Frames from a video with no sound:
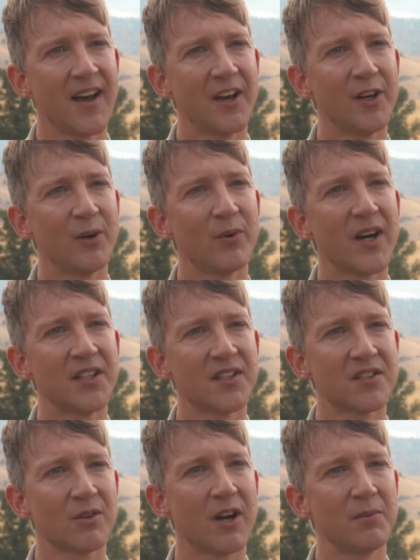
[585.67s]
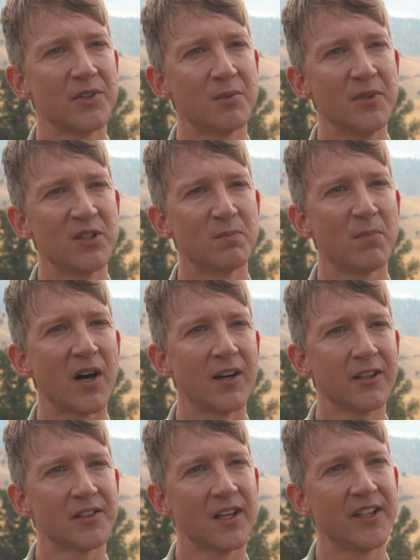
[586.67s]
I don't know, Ryan described it to me as
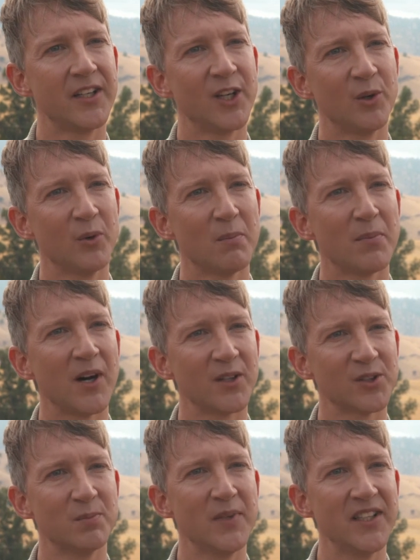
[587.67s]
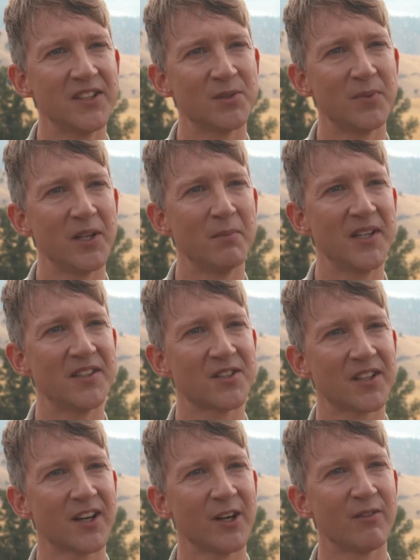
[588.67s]
punked. I didn't know what punked means, but it means
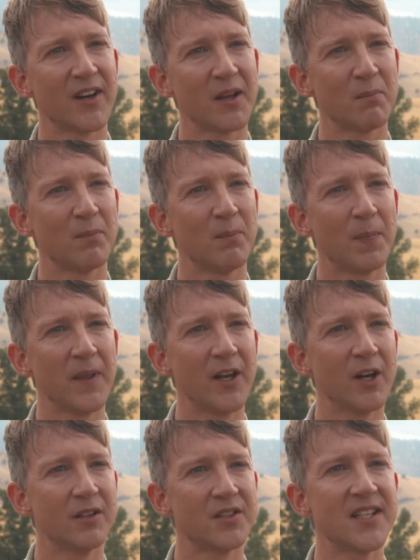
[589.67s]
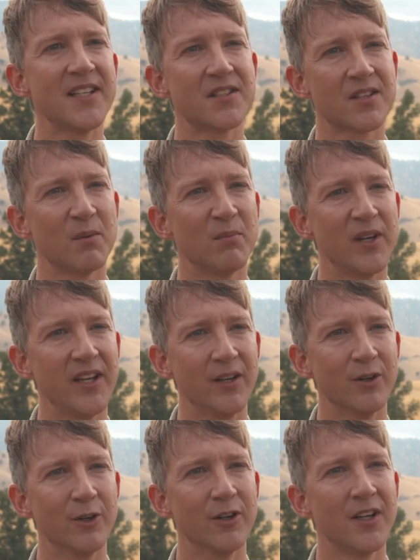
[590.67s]
to kind of like, you know, tease somebody
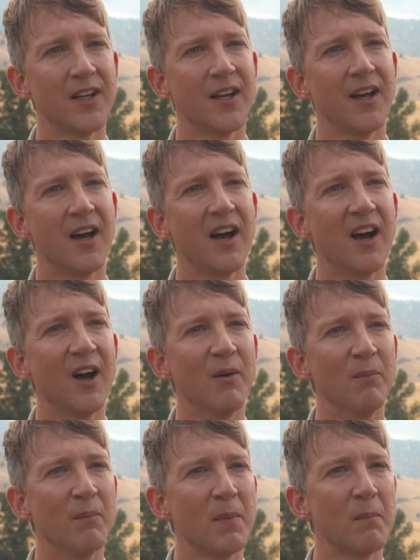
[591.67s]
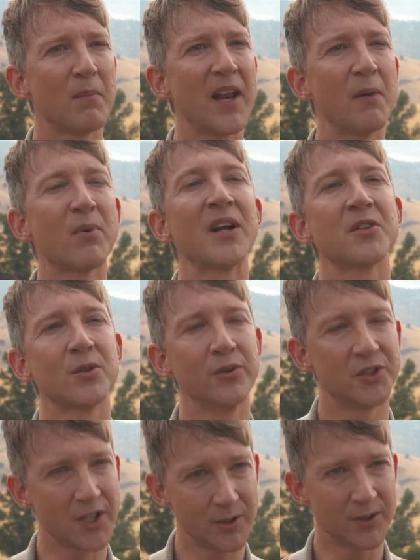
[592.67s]
or play a practical
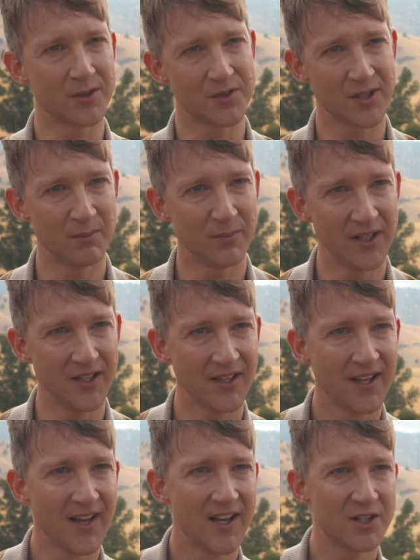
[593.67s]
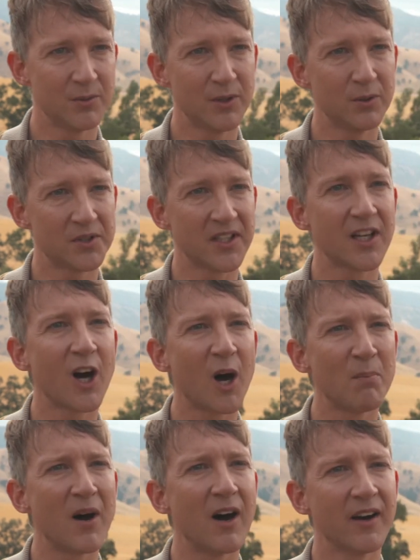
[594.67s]
joke on somebody. So he calls it
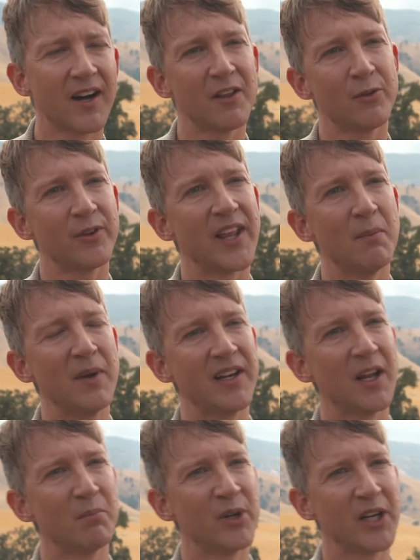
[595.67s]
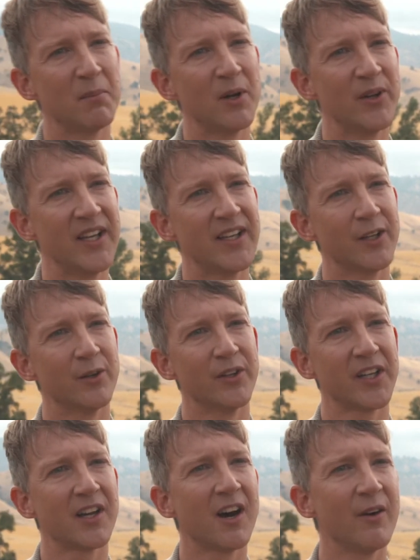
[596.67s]
car punk. I thought that meant like putting a Mohican on
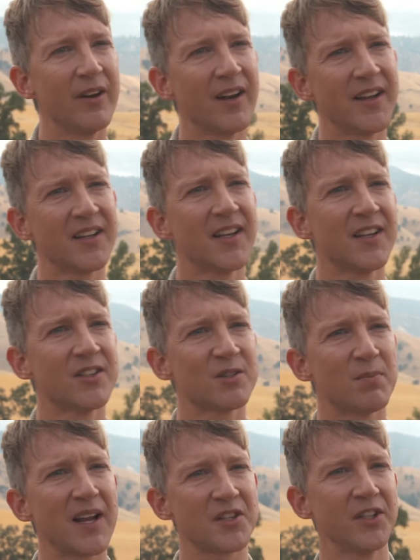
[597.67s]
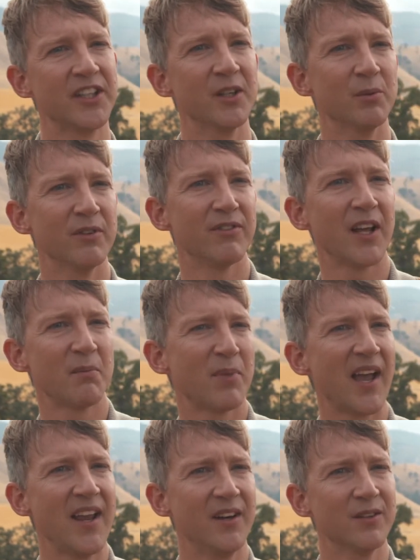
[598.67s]
the car and like splashing it with like
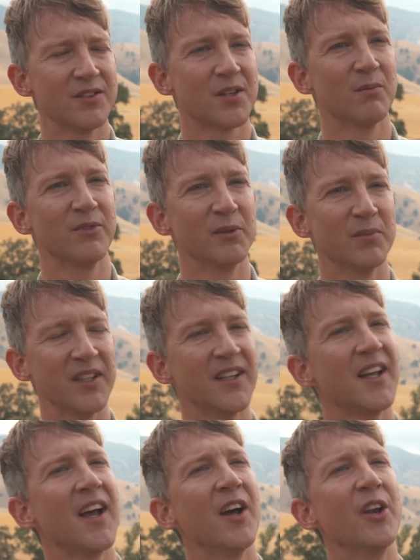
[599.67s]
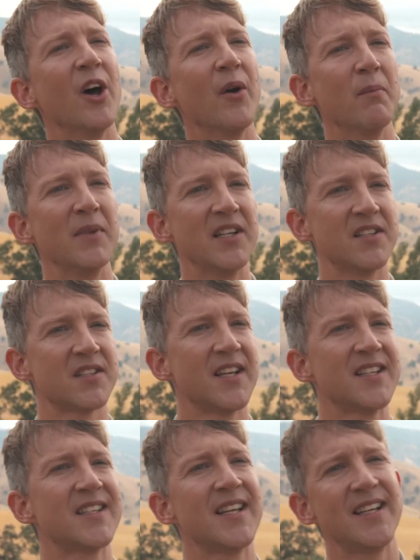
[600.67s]
paint and something, but no, it means
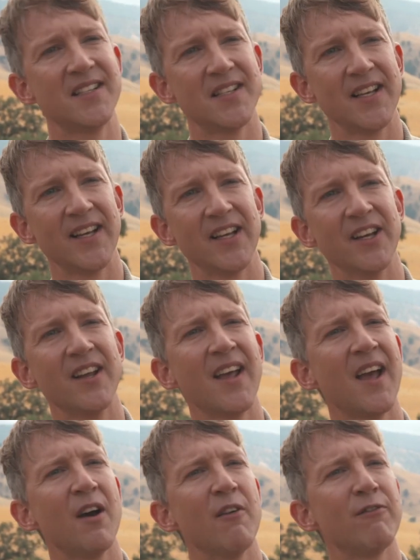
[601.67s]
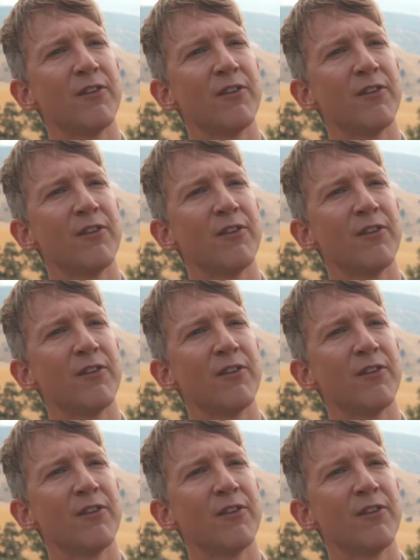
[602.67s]
teasing and a